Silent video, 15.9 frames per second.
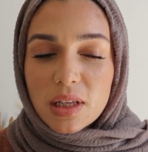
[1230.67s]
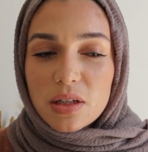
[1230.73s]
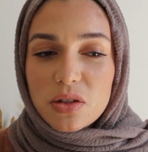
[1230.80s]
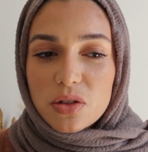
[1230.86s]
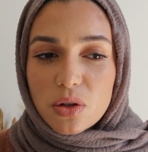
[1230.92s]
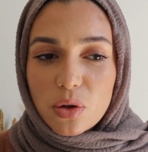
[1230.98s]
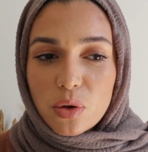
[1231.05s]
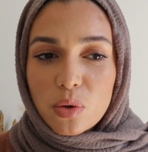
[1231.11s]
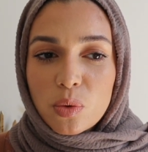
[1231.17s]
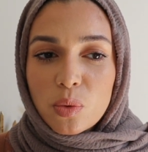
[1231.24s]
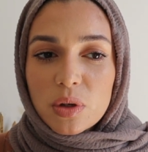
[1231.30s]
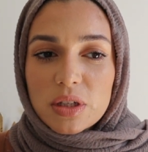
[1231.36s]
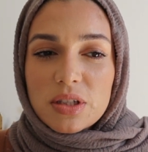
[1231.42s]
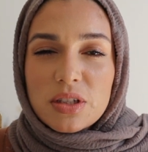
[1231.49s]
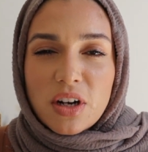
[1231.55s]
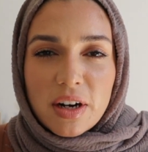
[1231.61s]
So
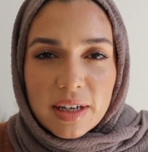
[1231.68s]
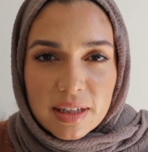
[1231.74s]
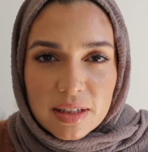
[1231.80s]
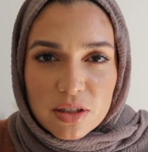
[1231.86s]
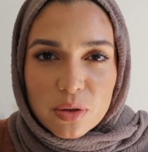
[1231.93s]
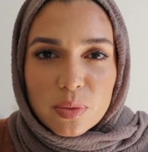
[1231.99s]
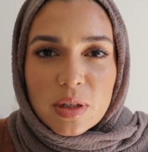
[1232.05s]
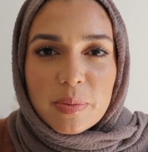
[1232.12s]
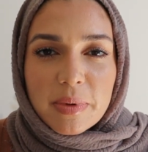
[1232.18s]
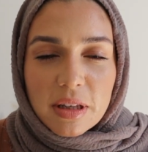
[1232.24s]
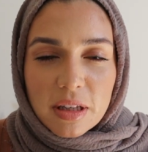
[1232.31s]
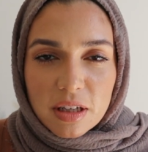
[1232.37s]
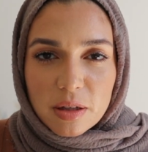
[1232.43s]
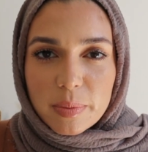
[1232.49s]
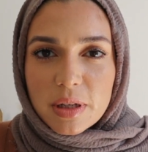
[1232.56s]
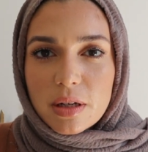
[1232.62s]
we're starting to reap a
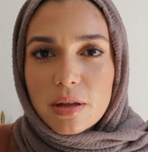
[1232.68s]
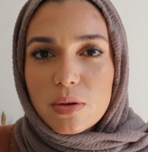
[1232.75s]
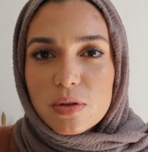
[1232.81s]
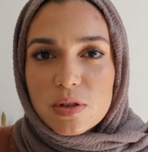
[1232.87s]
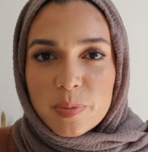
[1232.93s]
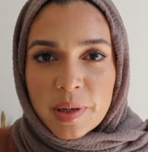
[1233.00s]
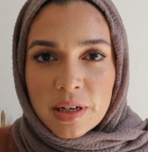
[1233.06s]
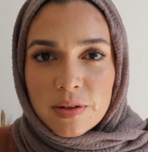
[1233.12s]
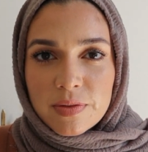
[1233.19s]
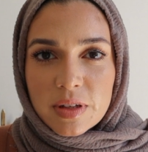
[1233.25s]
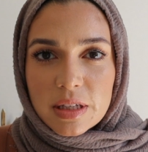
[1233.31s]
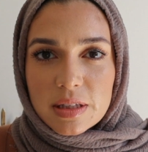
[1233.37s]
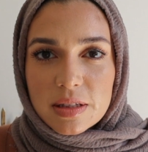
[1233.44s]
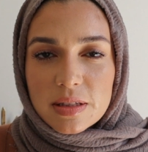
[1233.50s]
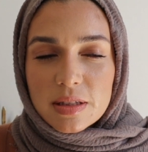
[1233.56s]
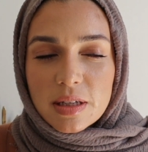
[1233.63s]
little bit of those
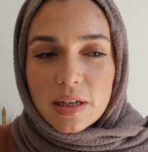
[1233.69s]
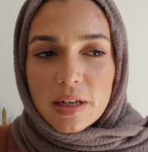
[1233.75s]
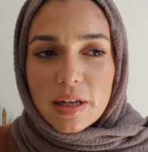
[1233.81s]
benefits.